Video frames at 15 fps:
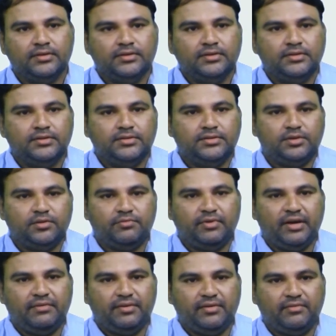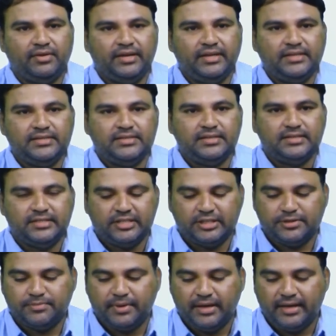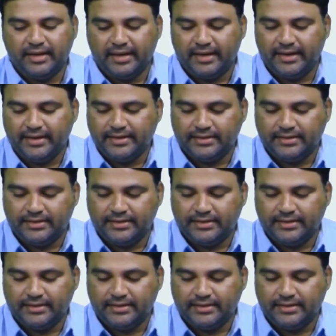So Y11 is 6 by 8